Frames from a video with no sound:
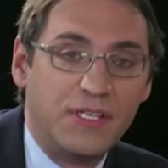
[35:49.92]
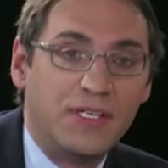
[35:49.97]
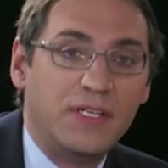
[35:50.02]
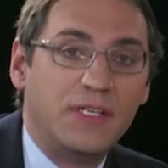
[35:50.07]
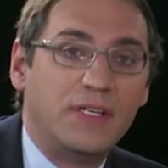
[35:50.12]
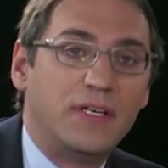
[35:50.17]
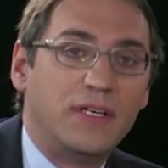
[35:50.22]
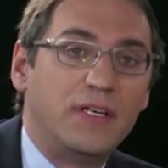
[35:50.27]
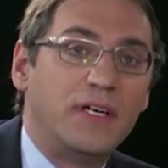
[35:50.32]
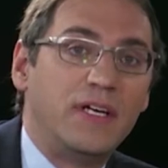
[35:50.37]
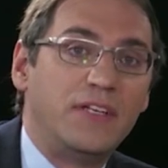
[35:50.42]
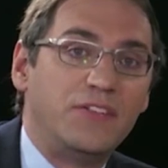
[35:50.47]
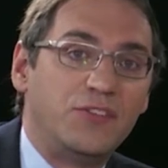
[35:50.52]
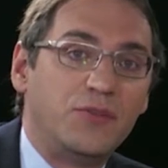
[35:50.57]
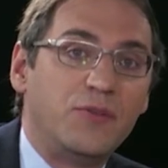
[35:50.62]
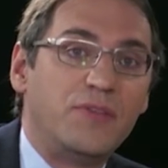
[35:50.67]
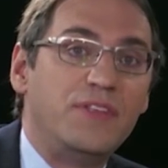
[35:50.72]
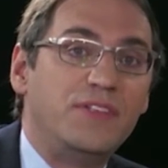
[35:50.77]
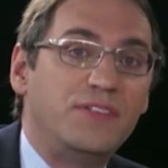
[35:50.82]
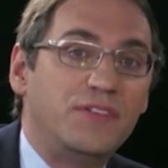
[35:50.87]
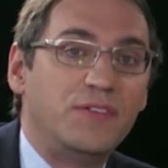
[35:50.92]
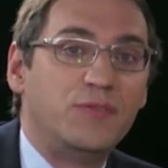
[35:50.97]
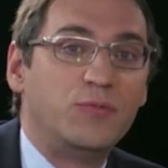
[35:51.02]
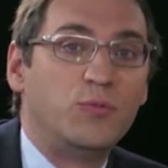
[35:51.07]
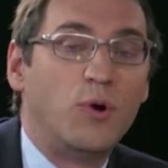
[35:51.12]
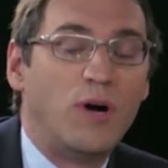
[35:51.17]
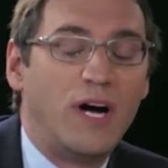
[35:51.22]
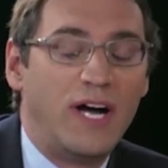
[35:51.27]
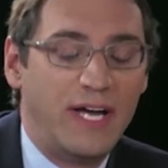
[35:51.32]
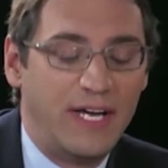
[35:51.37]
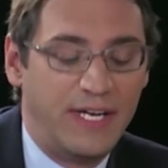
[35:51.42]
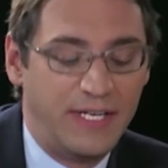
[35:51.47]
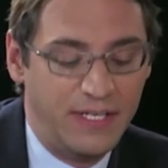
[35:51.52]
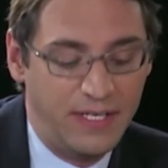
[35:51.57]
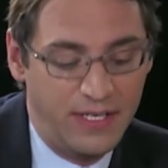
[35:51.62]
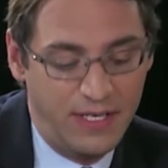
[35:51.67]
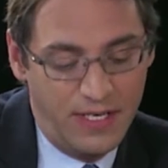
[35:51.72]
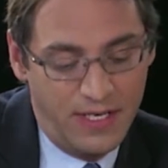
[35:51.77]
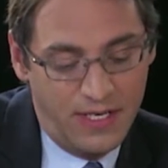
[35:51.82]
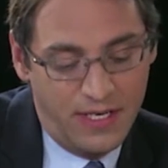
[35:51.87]
And so this is why
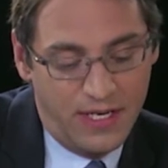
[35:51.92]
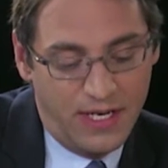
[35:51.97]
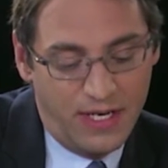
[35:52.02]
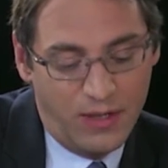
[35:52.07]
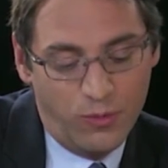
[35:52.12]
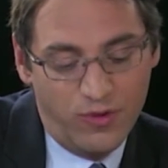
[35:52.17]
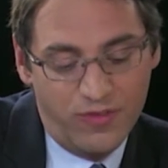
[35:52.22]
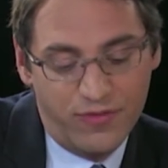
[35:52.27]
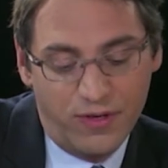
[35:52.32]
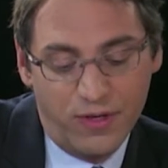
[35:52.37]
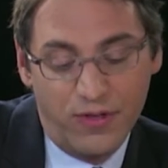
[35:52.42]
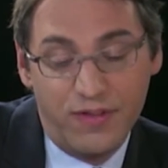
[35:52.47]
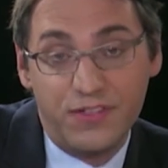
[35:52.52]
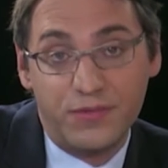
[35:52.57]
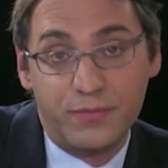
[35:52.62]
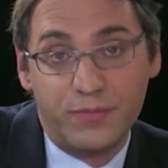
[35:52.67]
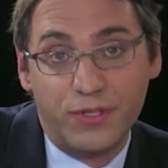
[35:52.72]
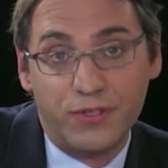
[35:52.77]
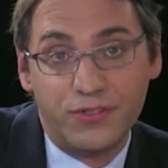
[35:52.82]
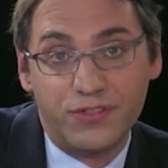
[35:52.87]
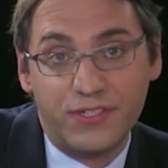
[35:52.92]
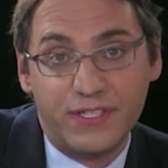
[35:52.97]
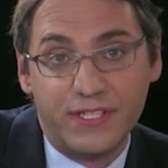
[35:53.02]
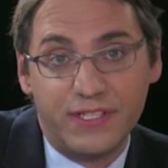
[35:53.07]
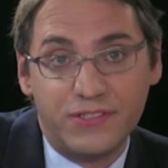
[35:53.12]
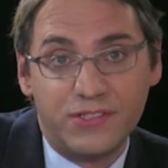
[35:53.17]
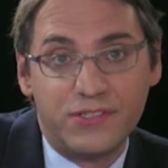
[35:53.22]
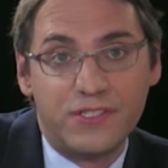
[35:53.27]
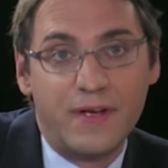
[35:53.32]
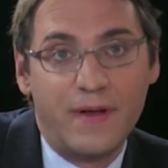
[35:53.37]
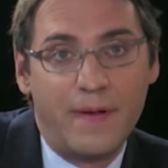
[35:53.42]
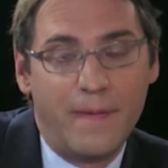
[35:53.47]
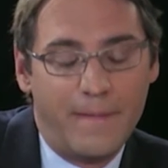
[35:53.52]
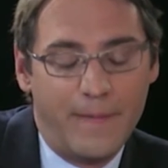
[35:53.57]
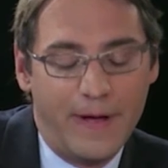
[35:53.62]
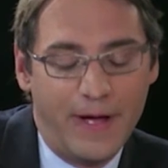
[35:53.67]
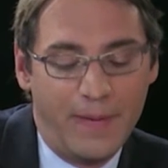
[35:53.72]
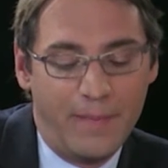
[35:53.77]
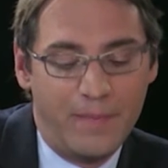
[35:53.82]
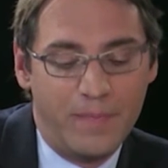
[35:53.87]
we follow this process,
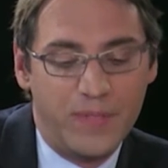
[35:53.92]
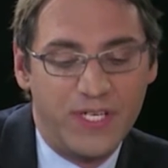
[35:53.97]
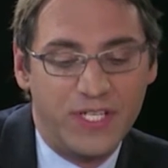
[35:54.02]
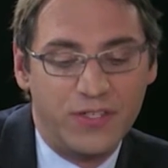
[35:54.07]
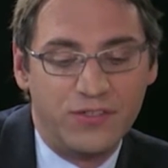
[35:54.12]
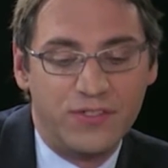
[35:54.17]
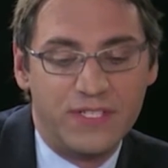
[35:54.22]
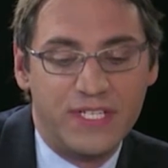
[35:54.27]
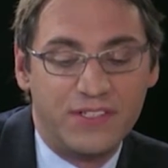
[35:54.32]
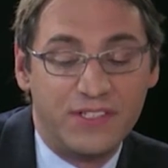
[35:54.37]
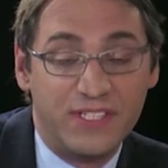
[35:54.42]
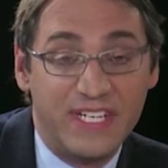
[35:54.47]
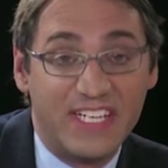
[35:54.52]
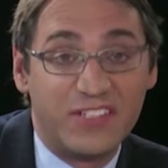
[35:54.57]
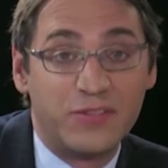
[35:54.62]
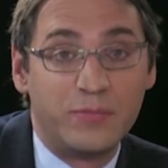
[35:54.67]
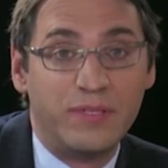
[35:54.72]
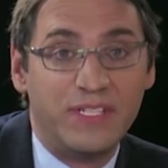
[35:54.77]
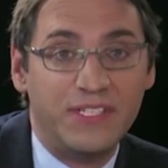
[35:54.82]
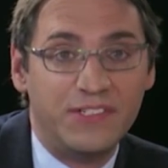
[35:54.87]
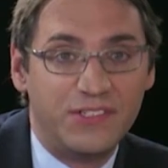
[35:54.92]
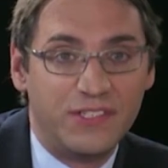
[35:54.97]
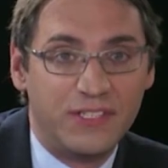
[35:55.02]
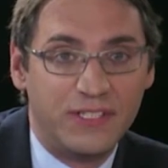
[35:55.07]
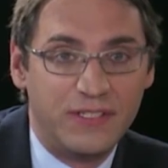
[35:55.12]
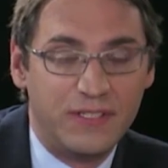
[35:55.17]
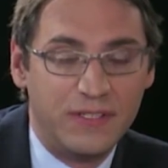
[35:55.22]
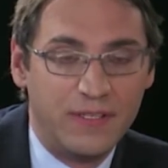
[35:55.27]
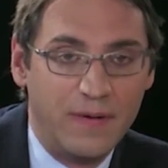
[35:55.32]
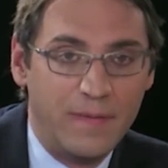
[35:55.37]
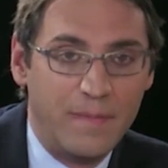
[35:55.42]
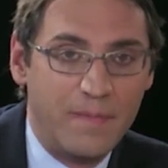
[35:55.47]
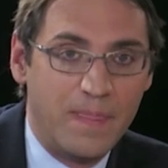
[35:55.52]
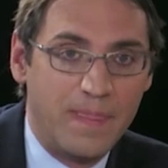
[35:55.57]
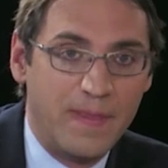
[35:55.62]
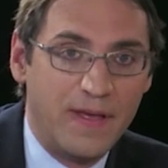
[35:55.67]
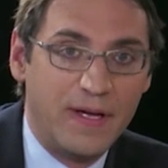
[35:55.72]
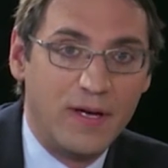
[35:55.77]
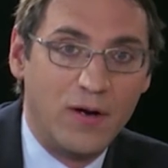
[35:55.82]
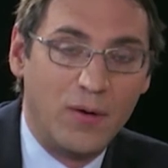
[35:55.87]
because there's an explicit
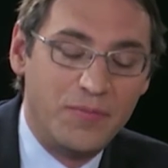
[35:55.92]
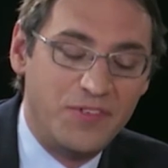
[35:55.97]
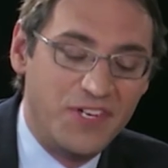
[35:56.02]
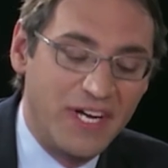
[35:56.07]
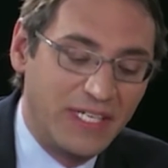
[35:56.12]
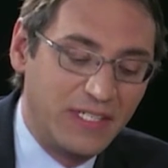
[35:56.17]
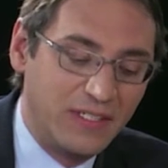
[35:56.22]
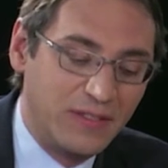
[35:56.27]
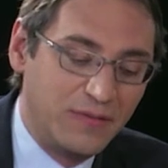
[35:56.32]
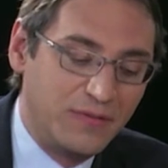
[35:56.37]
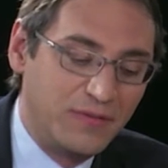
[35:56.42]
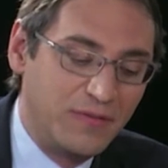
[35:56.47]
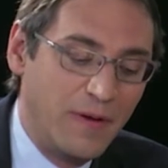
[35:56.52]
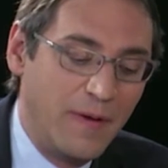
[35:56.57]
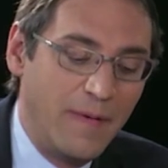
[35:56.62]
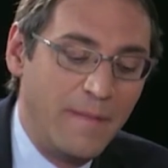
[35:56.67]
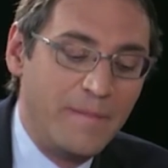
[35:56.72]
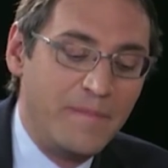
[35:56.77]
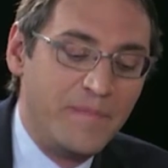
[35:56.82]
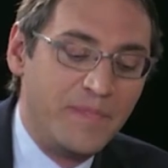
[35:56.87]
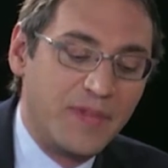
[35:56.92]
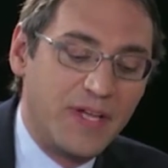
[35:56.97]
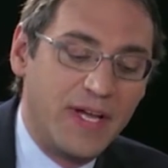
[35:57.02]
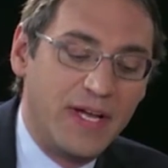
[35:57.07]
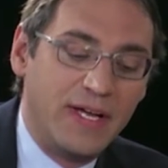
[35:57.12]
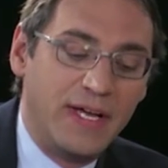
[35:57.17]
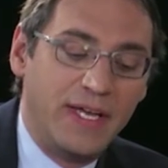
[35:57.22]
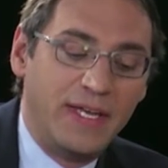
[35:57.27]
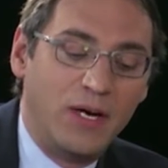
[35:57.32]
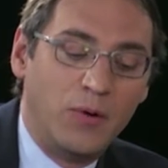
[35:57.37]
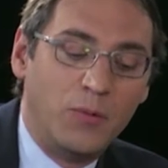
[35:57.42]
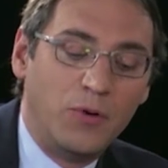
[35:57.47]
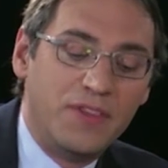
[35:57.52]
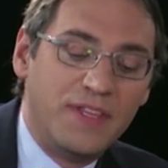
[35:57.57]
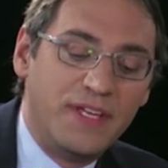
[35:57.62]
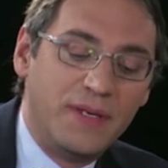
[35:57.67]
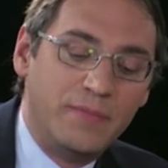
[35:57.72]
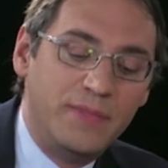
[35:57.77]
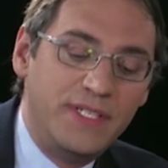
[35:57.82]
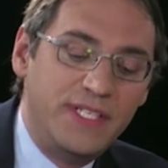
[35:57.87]
objective. And now what
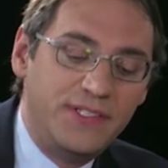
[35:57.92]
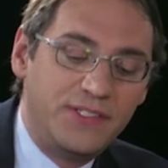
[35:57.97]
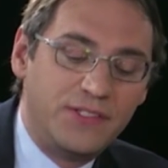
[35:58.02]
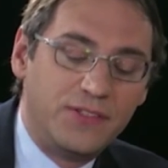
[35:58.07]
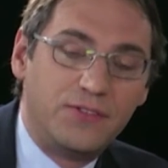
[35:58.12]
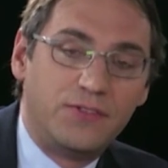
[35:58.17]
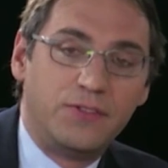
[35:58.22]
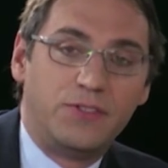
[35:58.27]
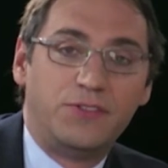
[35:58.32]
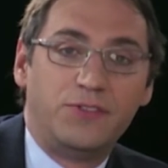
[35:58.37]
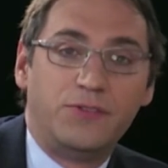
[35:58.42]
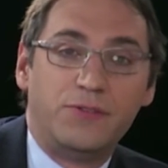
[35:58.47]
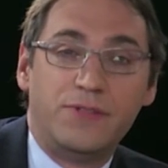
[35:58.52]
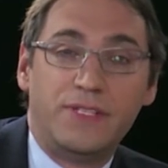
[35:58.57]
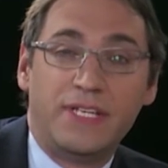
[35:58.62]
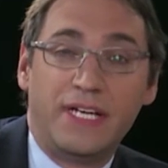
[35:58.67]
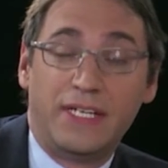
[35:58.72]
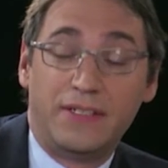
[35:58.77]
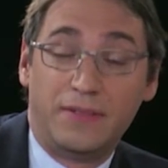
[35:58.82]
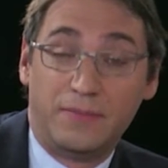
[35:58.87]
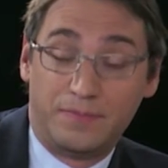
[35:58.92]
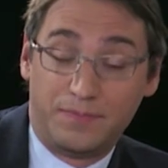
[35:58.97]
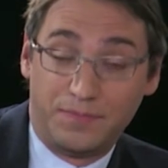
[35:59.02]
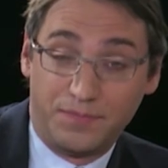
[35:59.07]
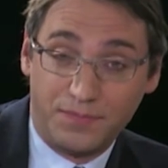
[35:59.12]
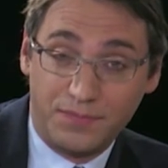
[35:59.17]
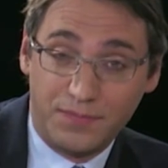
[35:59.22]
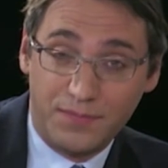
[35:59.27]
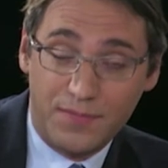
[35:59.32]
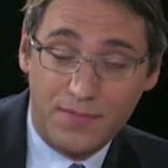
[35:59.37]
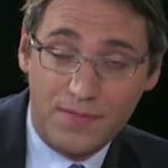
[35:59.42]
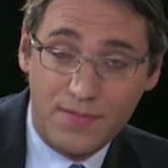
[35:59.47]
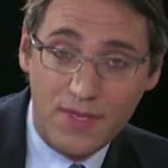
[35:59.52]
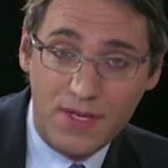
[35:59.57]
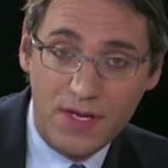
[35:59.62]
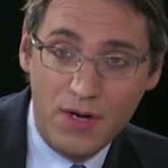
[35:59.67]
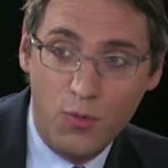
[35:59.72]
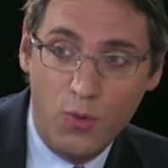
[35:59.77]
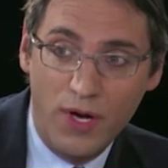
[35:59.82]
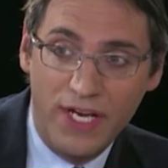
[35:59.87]
that means is also that
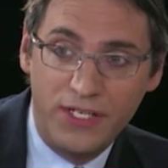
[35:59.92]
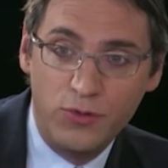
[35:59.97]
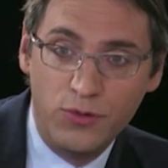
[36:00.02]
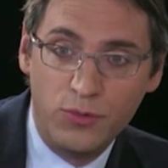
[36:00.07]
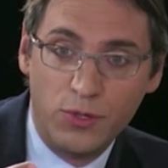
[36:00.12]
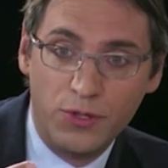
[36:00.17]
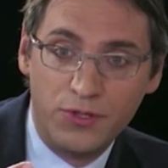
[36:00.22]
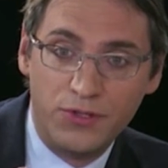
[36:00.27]
when you want to